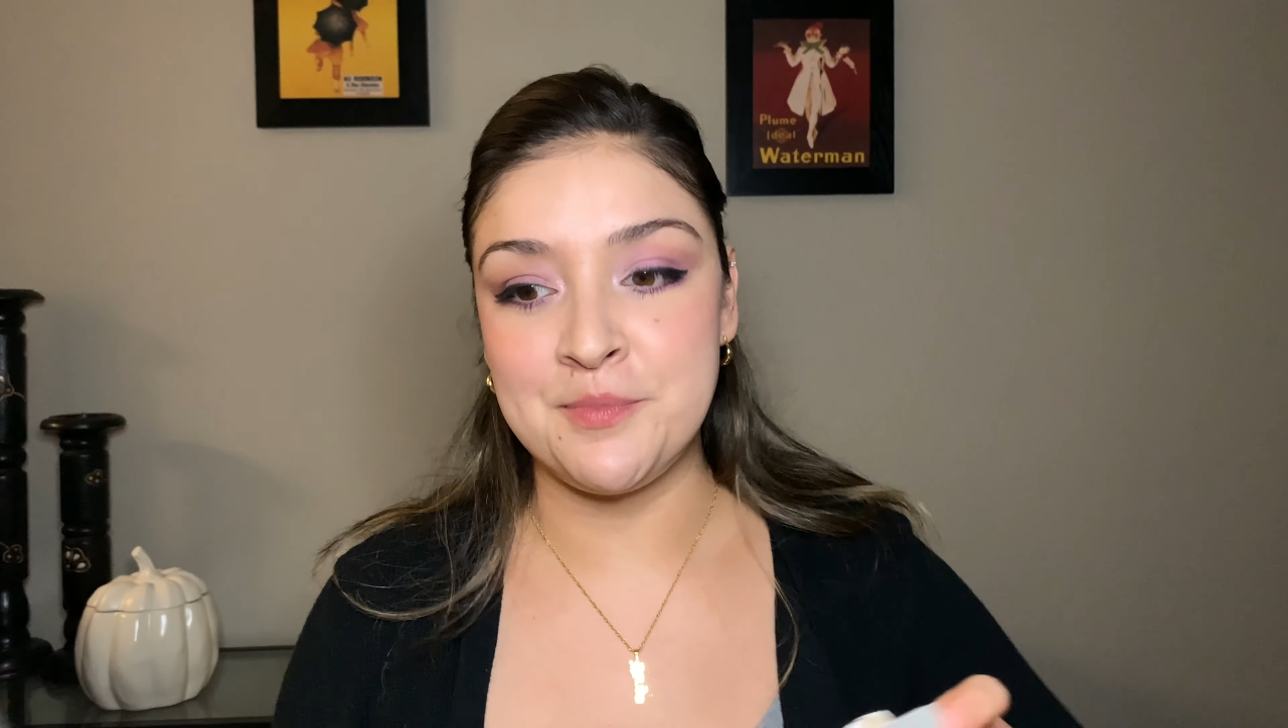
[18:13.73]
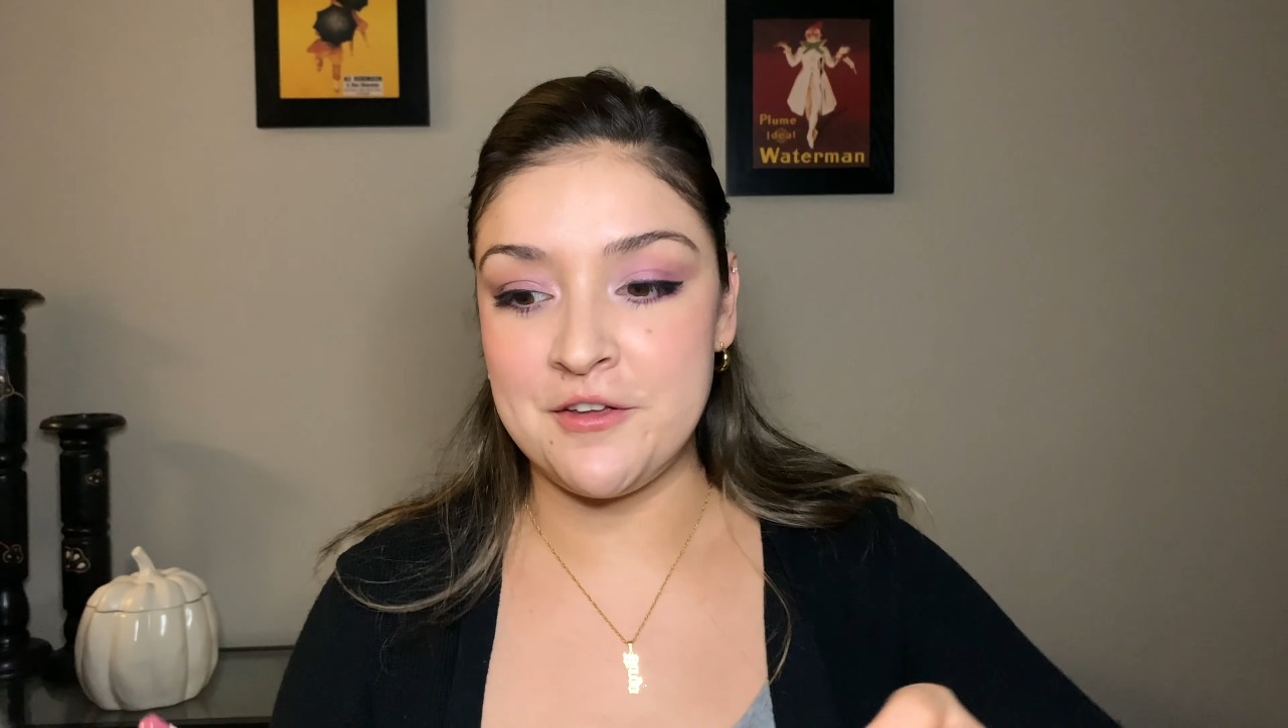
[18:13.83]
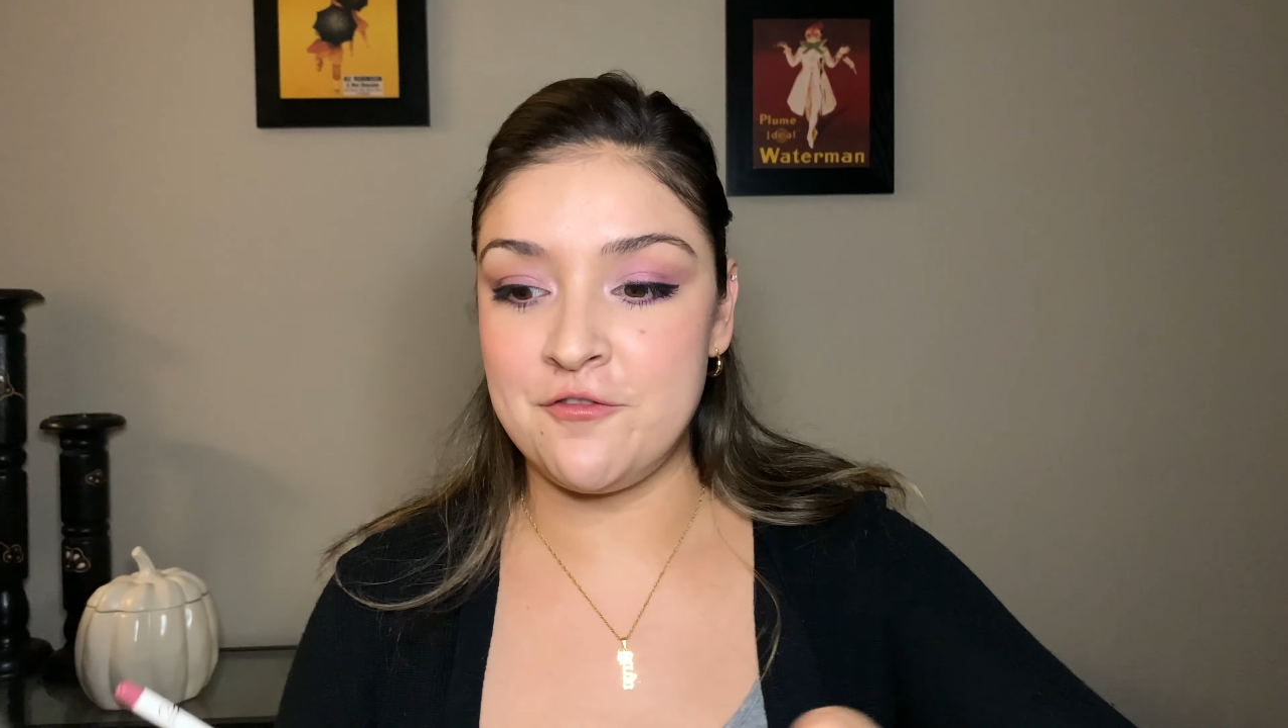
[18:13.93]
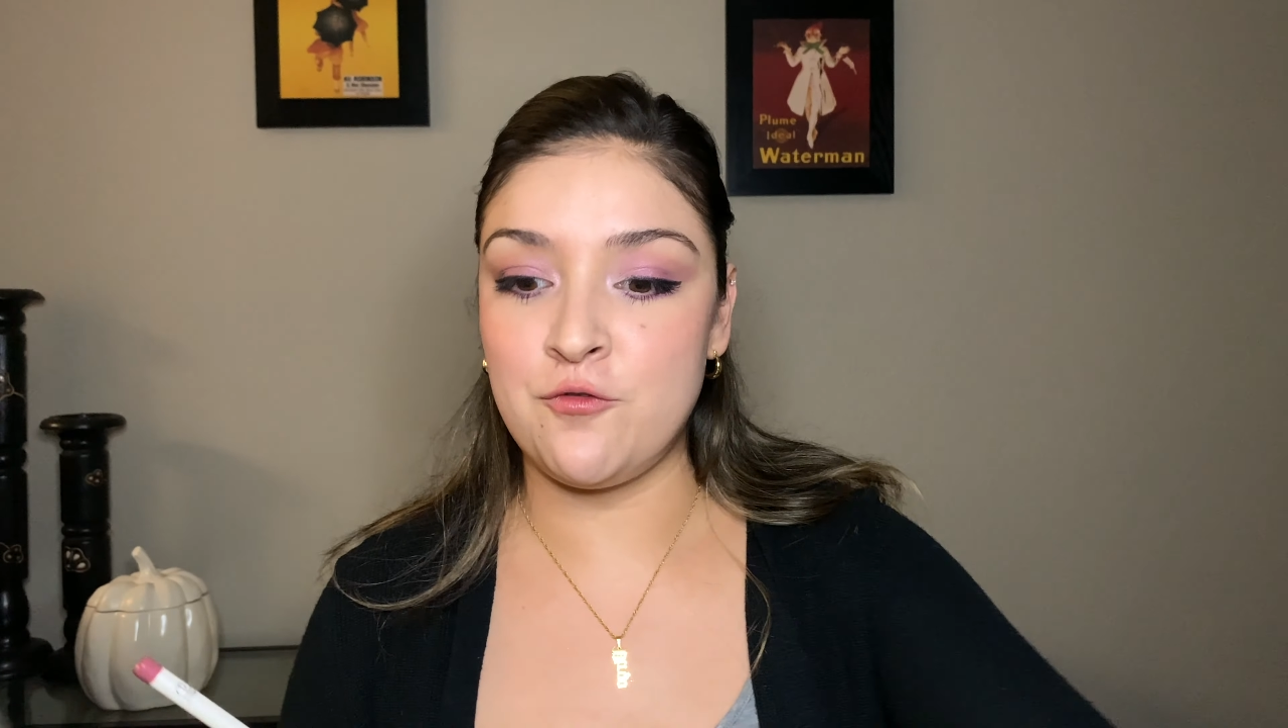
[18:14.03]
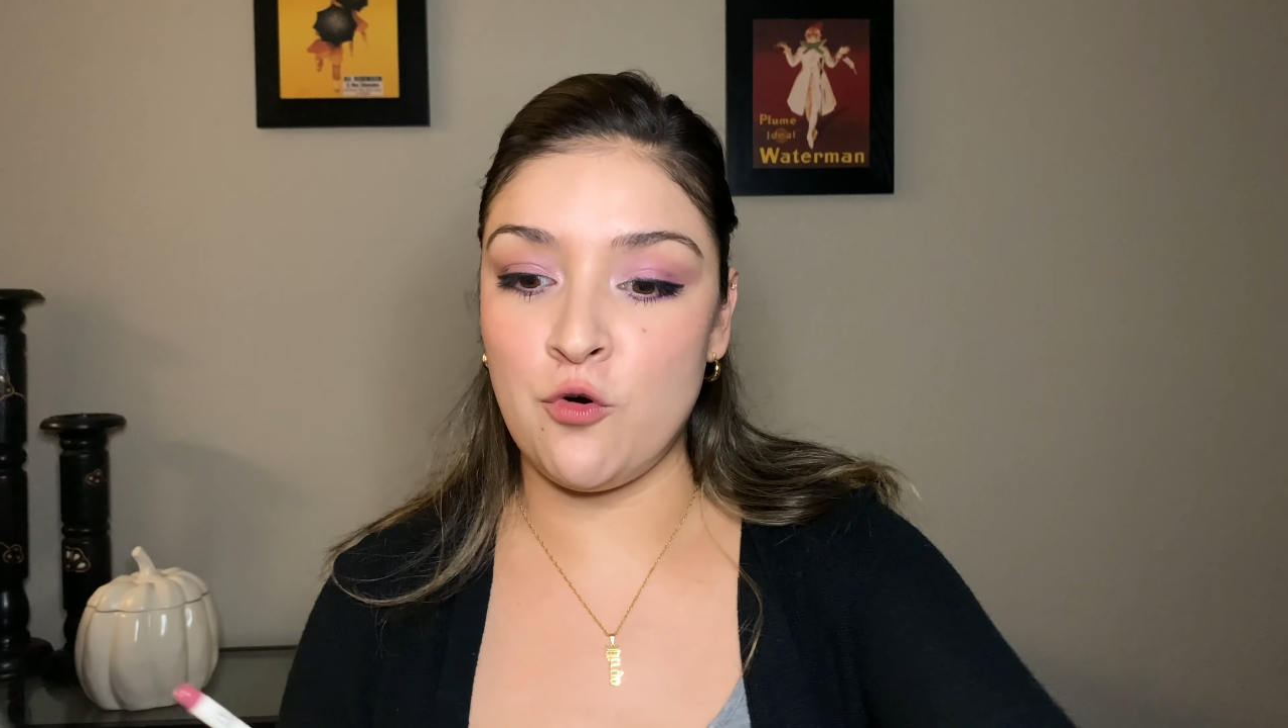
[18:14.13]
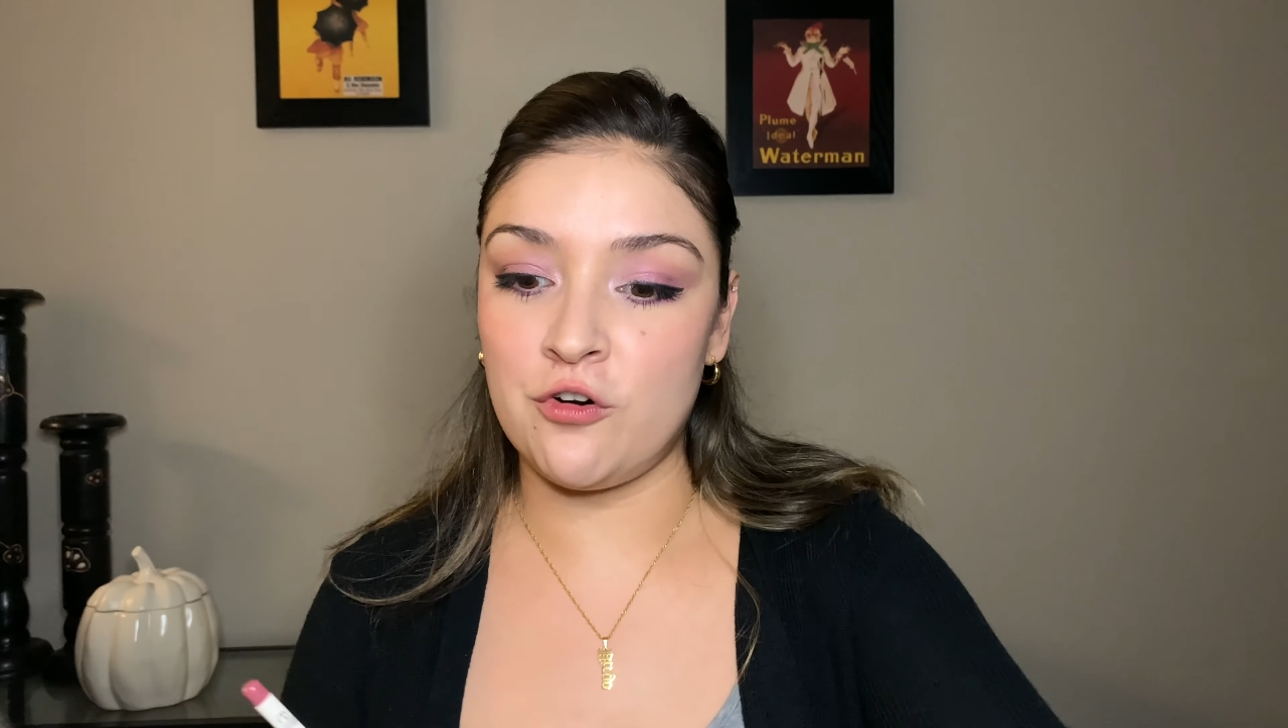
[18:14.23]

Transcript: before